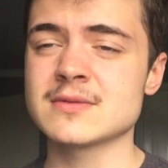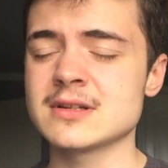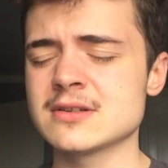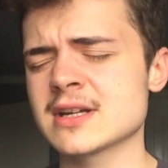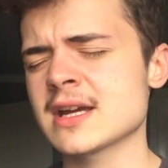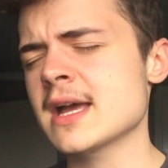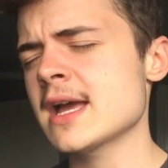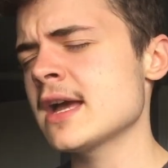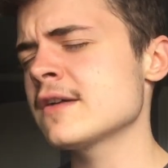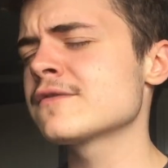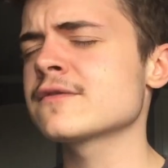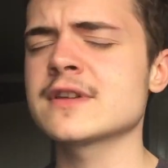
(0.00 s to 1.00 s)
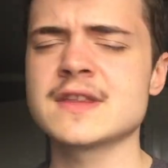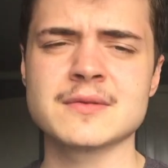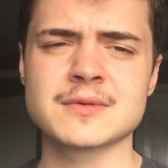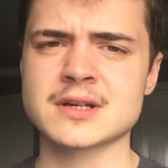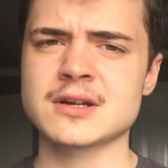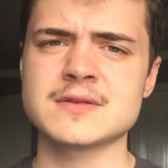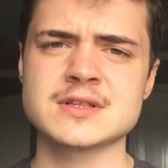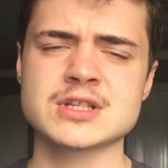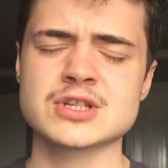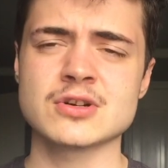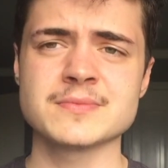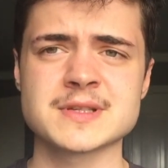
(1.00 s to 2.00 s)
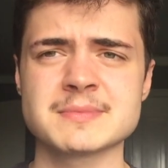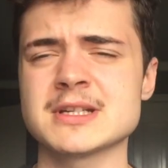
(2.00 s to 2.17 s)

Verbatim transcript: I look at everything when I go into shops